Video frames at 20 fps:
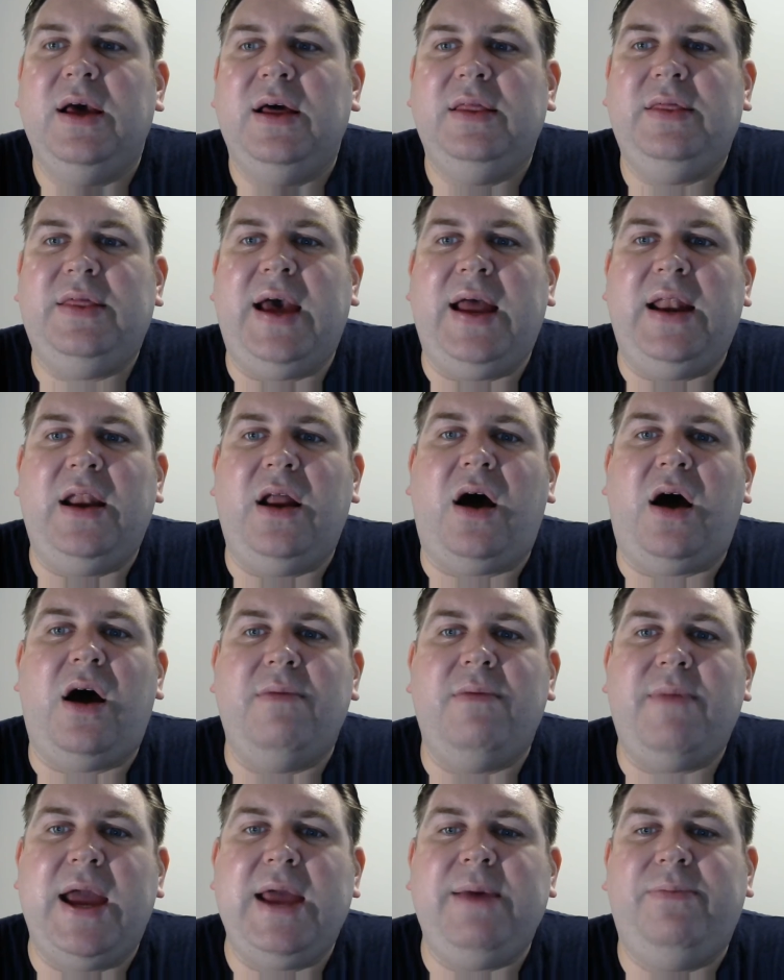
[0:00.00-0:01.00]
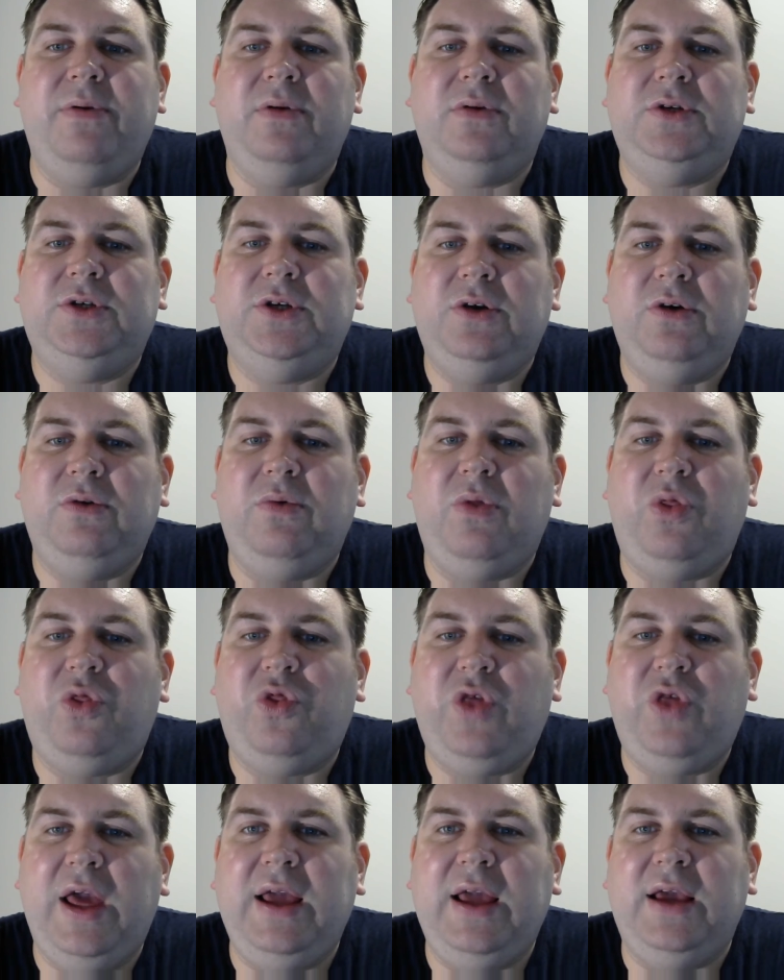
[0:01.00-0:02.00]
then I'm able to
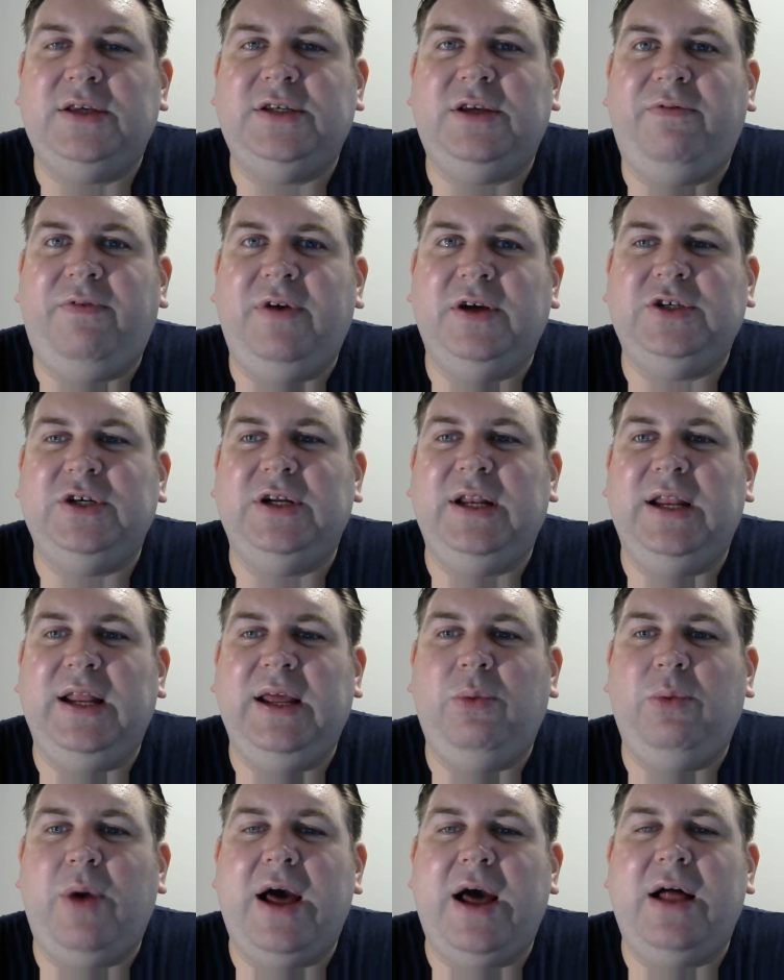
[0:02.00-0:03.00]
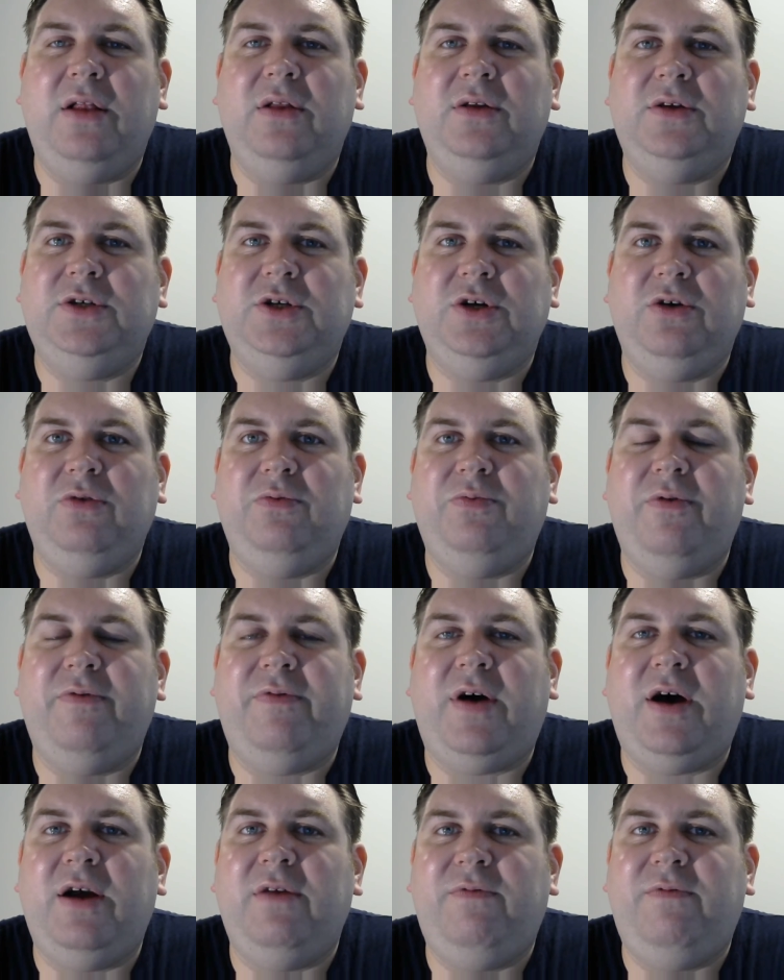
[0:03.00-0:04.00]
think sufficiently well to
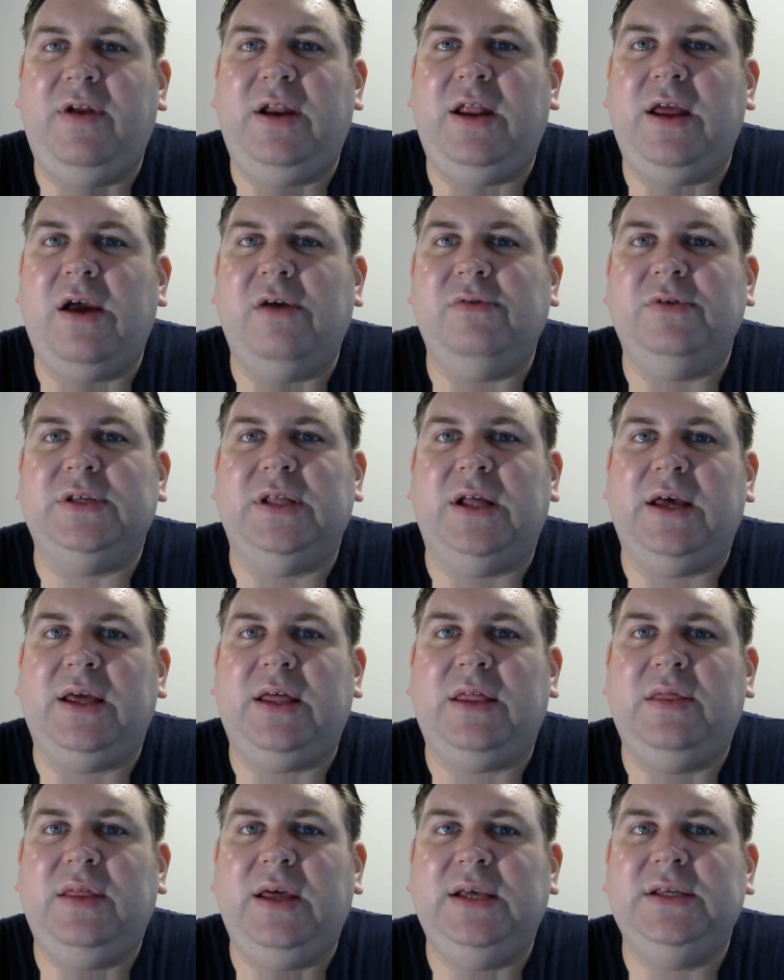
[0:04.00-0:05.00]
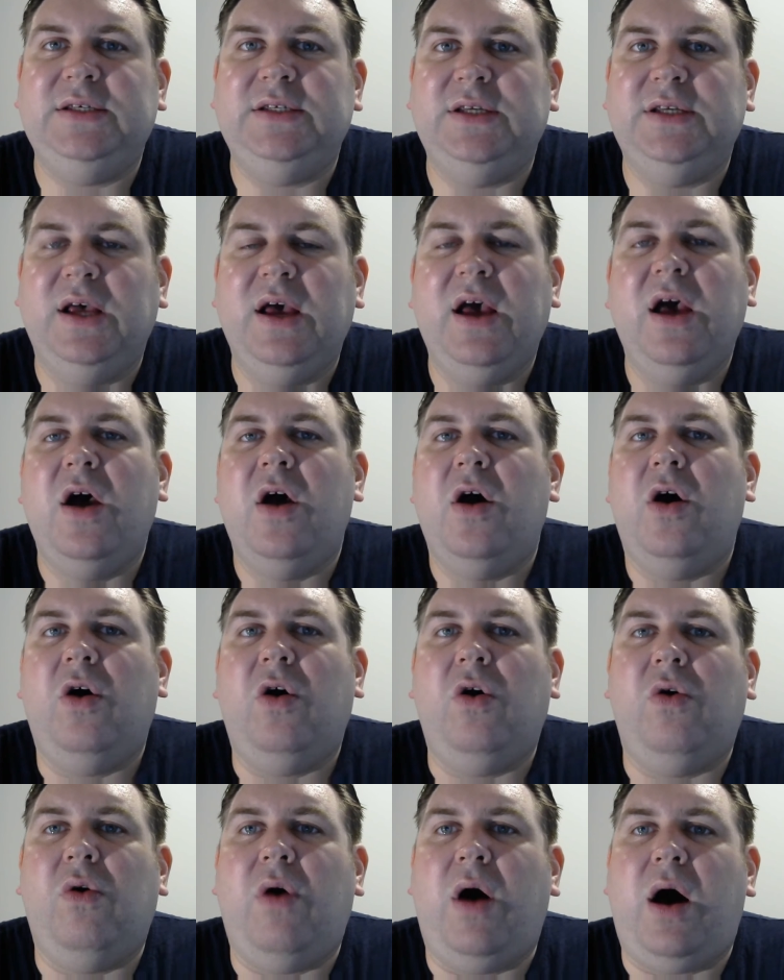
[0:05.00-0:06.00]
provide videos like this,
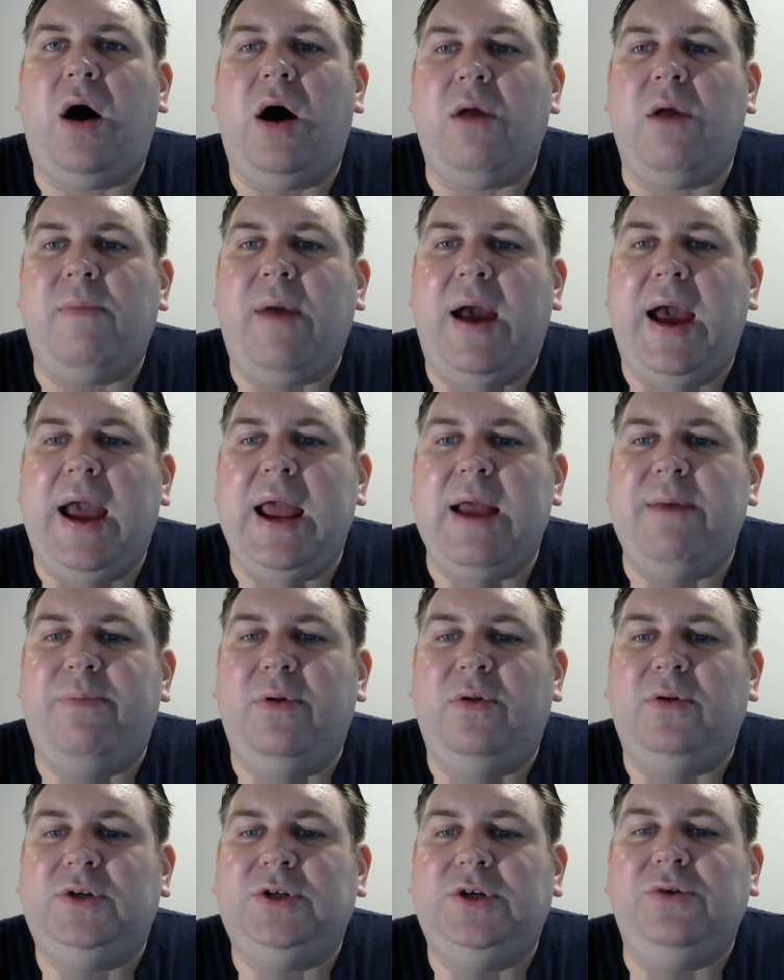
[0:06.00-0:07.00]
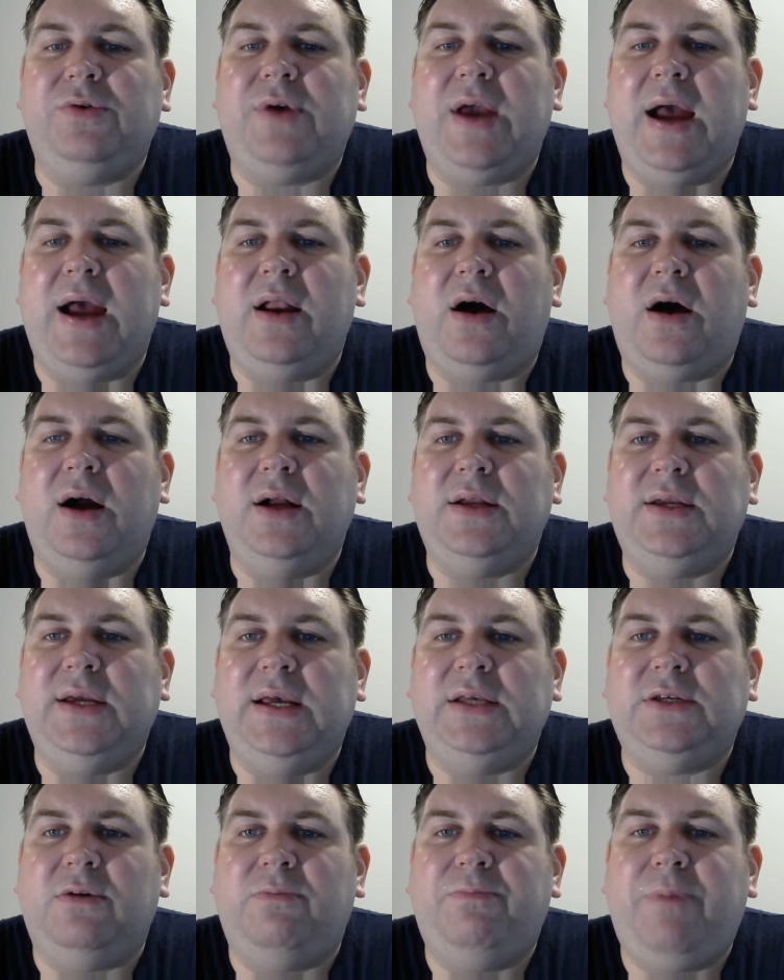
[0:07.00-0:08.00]
or I'm able to get
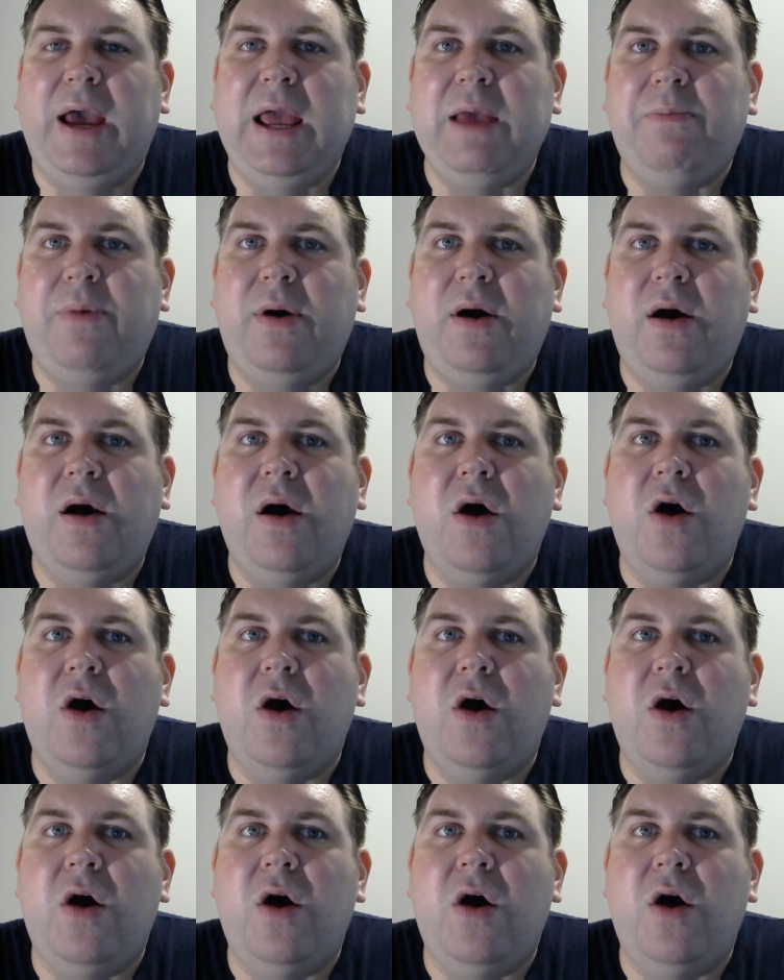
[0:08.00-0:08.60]
ideas on paper,